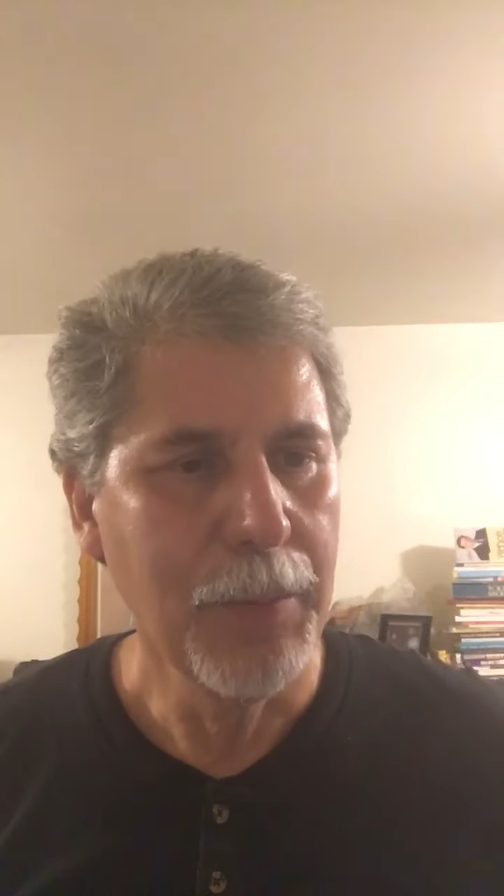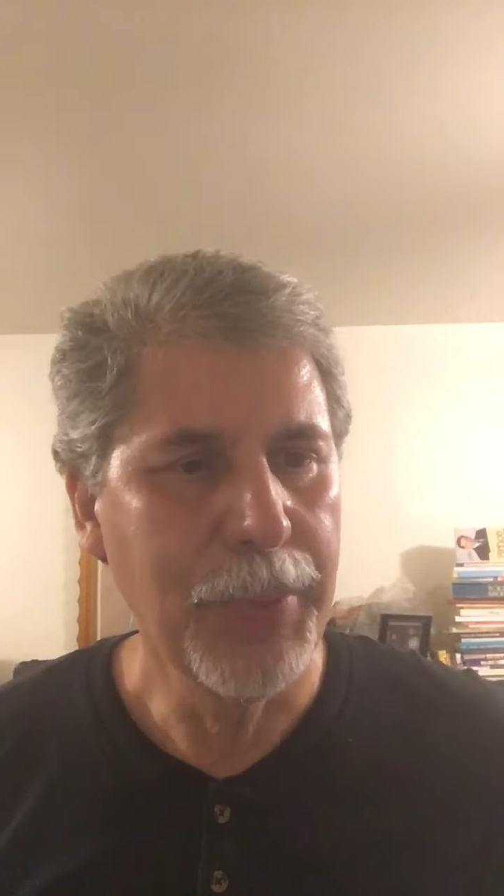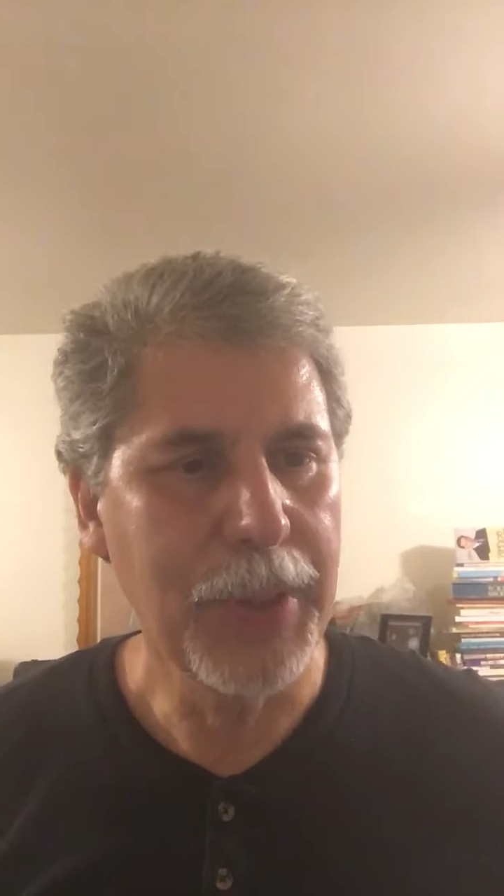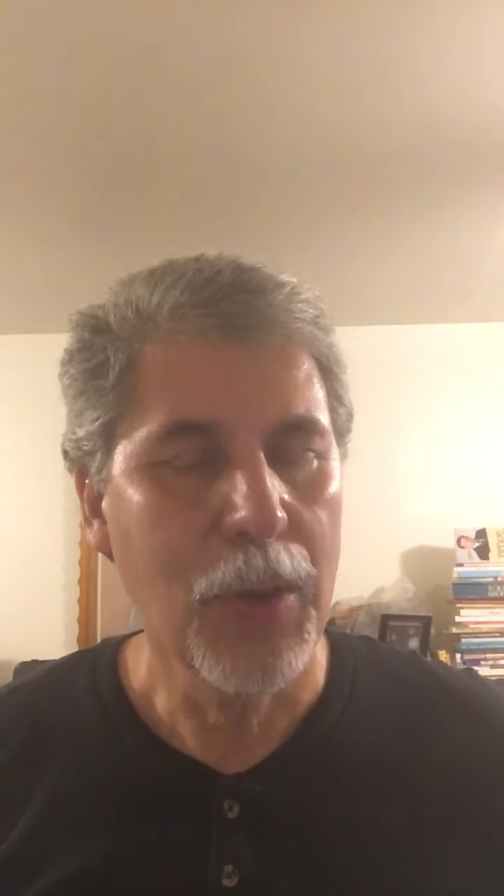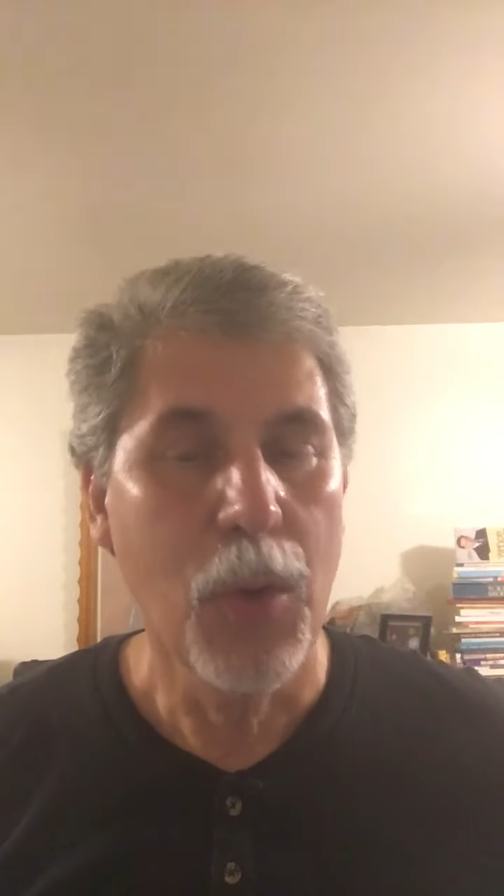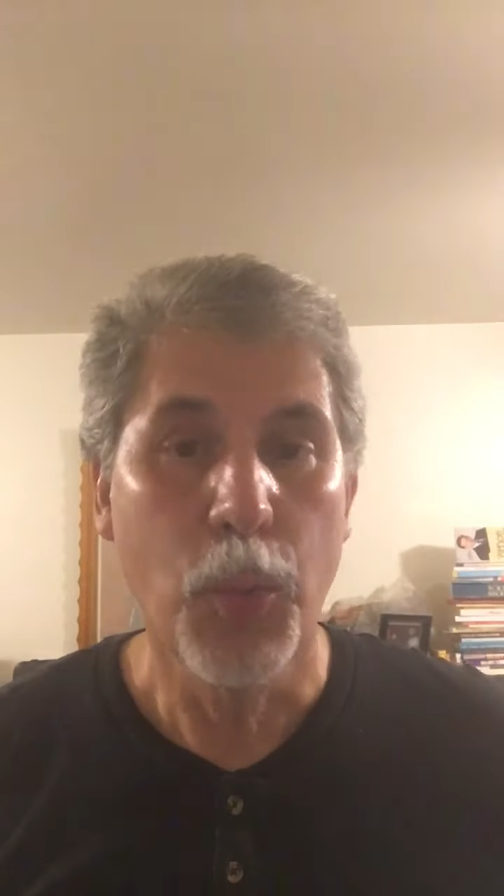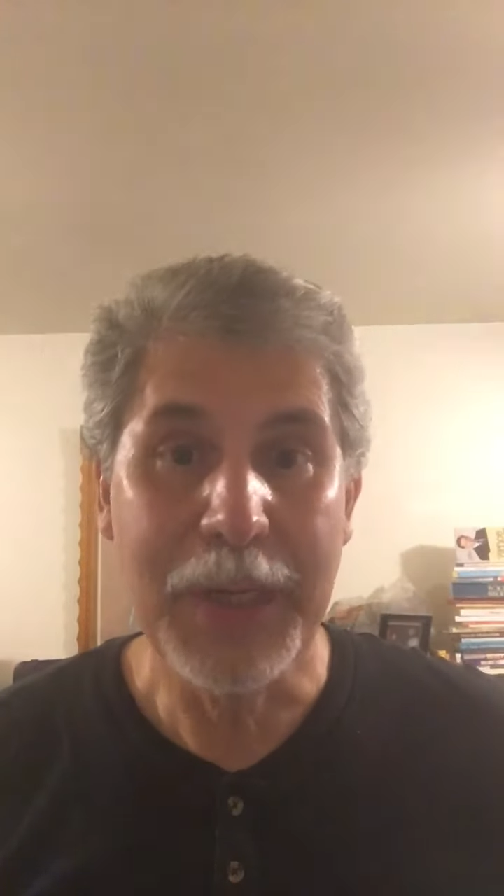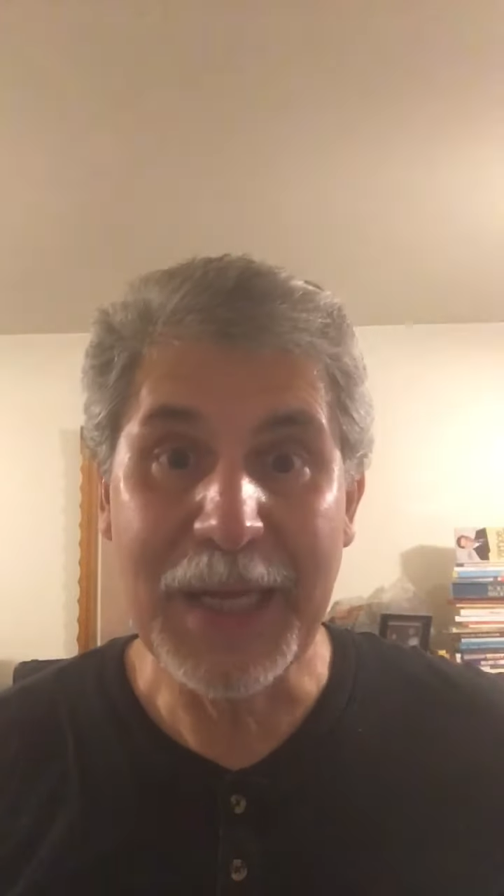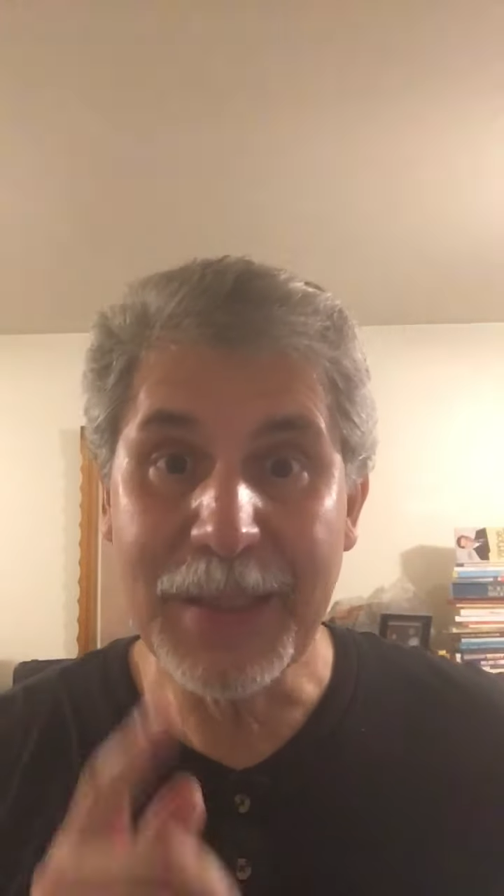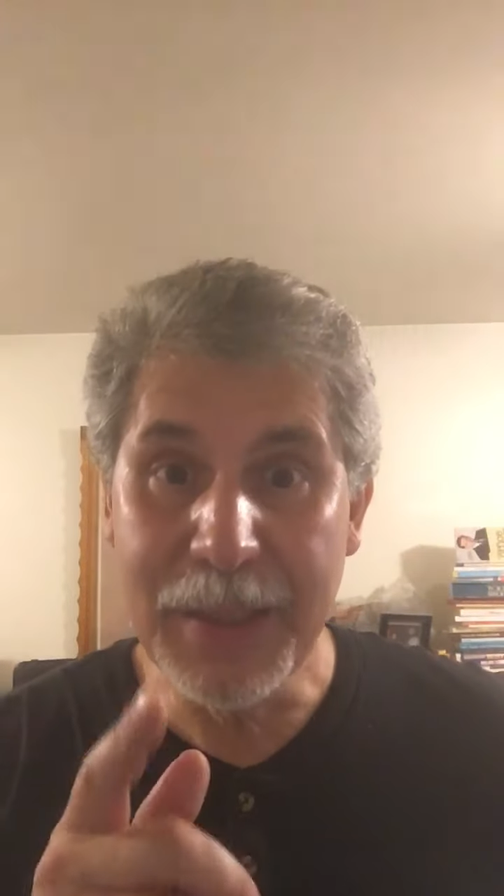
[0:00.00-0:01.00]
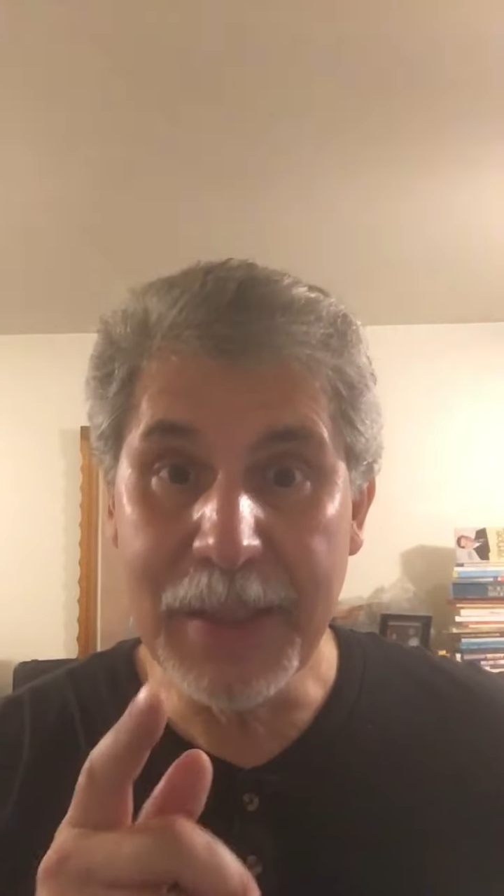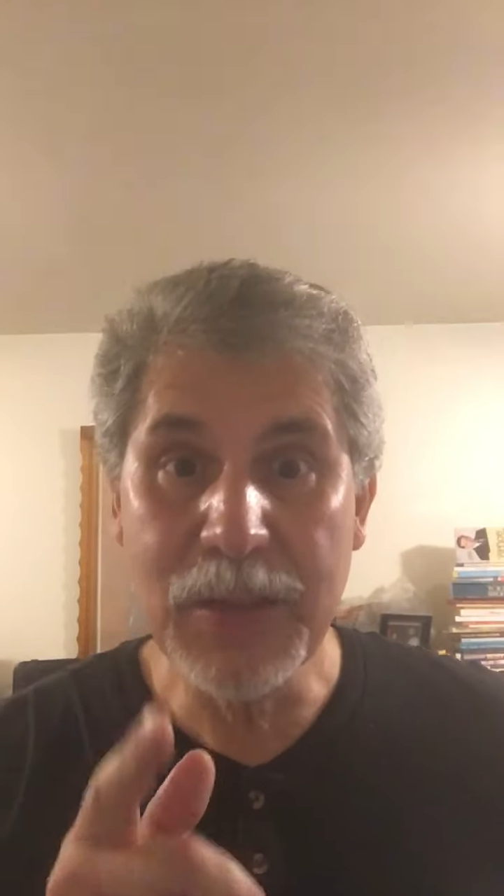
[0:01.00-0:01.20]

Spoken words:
But what I did